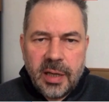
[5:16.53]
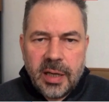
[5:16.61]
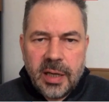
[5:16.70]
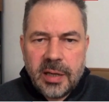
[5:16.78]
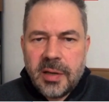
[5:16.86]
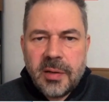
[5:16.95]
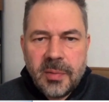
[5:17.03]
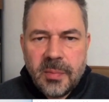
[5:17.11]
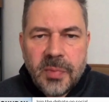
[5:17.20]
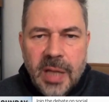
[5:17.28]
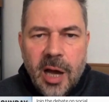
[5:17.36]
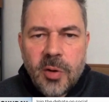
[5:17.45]
Uh,
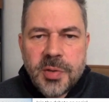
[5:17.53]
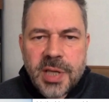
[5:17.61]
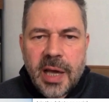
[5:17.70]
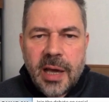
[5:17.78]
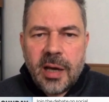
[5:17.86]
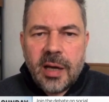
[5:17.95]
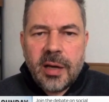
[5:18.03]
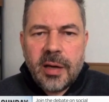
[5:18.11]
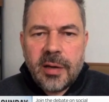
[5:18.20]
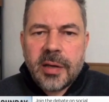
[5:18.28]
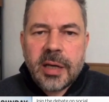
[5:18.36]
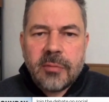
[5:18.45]
now they
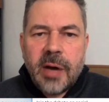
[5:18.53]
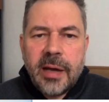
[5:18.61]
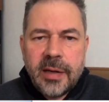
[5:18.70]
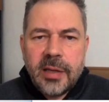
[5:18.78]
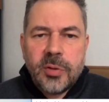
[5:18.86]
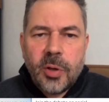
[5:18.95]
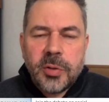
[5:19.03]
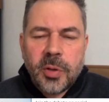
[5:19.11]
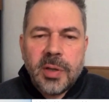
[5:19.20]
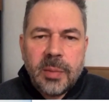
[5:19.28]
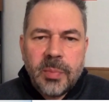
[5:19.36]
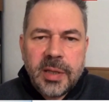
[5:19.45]
are requiring not
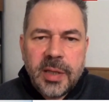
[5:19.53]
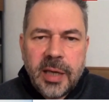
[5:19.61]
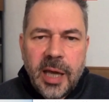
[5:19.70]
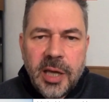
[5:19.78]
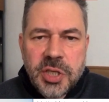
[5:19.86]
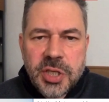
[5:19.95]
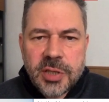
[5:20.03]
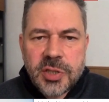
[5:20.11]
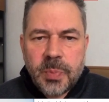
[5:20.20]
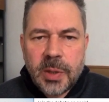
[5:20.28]
only medications,